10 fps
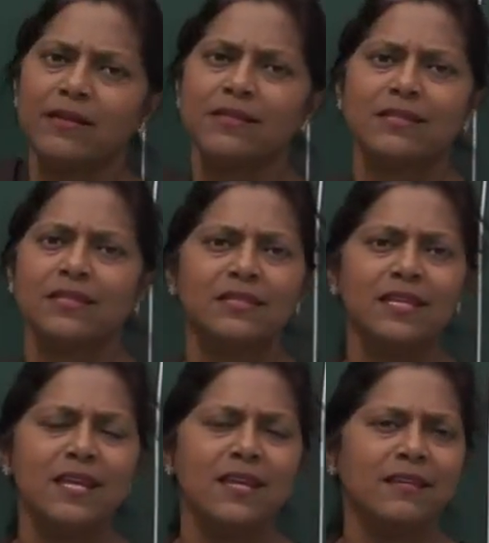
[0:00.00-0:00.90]

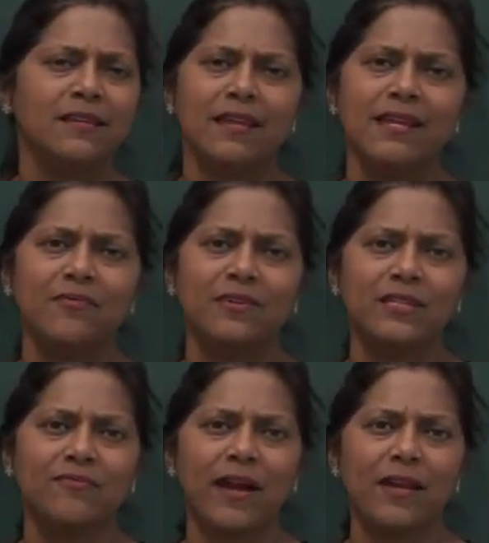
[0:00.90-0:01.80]
13 can never
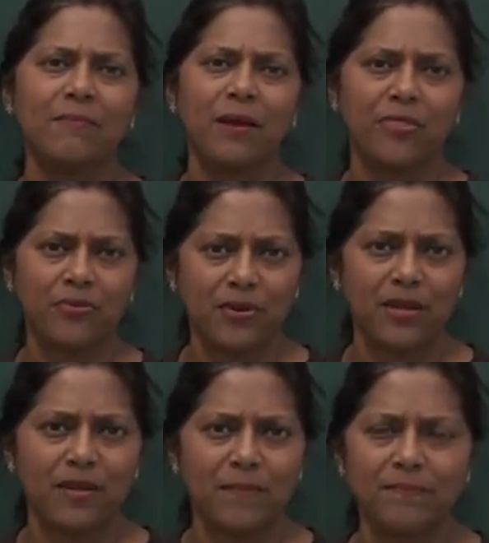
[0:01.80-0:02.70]
divide by
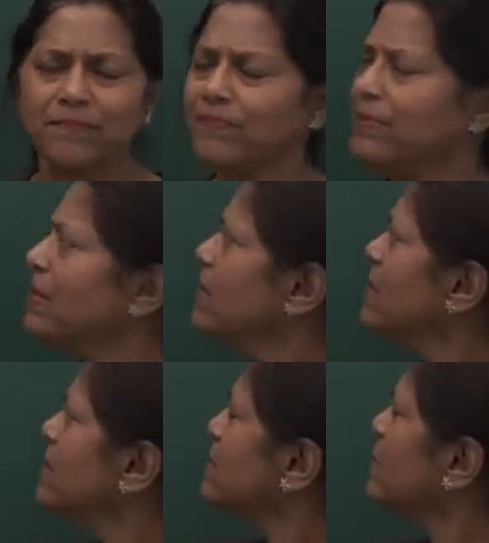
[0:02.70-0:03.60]
3.
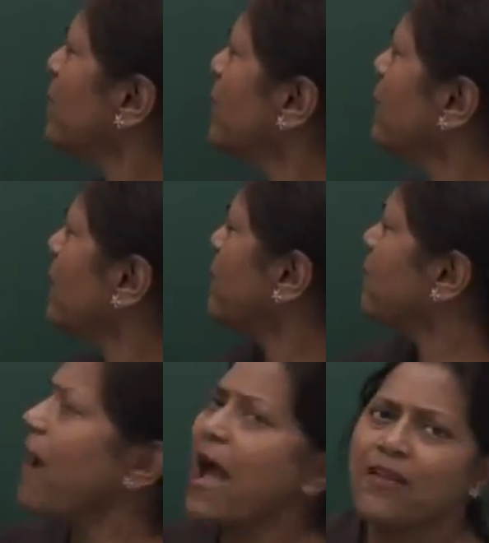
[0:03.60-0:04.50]
So we look at
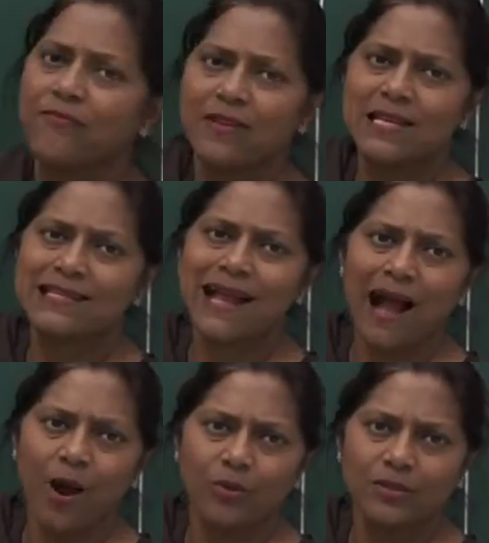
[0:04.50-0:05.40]
5 is
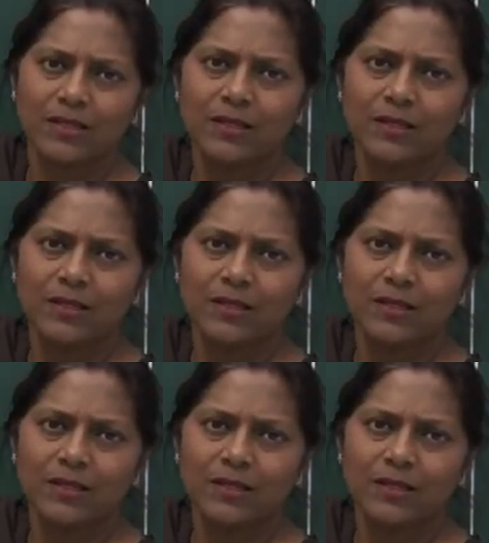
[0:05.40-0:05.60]
out.